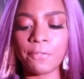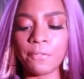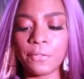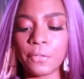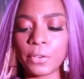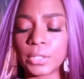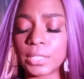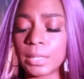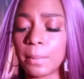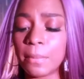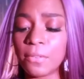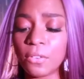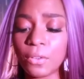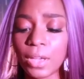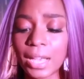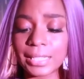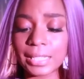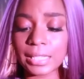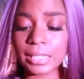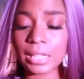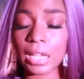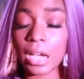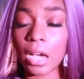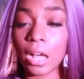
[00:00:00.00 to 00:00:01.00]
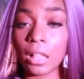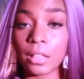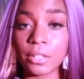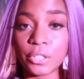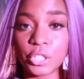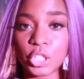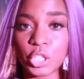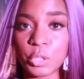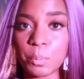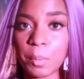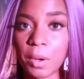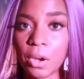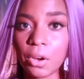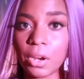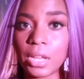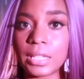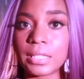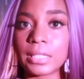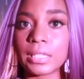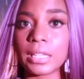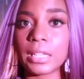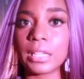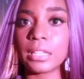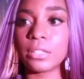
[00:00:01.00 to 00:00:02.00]
for some of you guys it's college
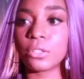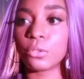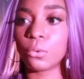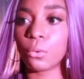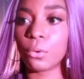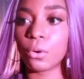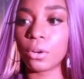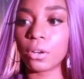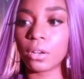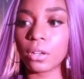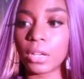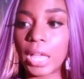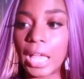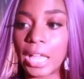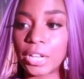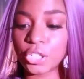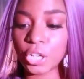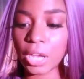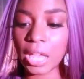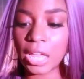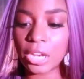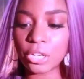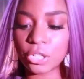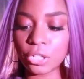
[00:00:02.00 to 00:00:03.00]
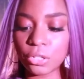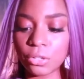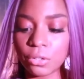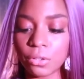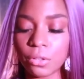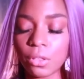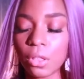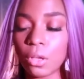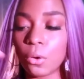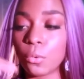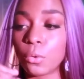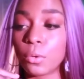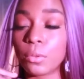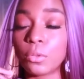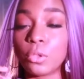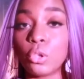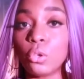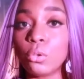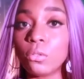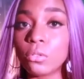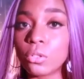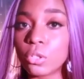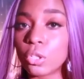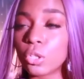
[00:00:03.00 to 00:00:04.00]
experiences or educational uh,
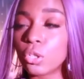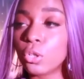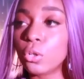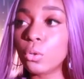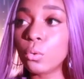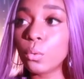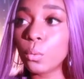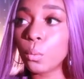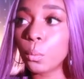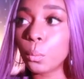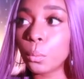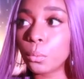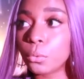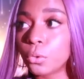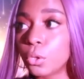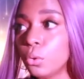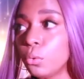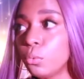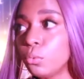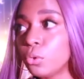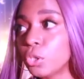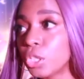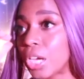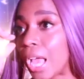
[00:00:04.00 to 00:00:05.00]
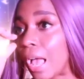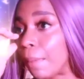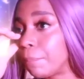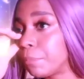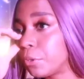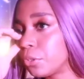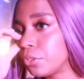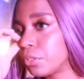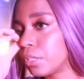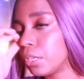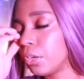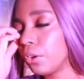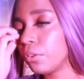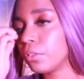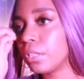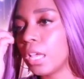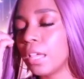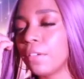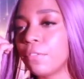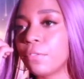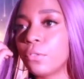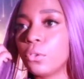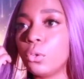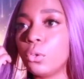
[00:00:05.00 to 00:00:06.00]
new new new chapters in your life,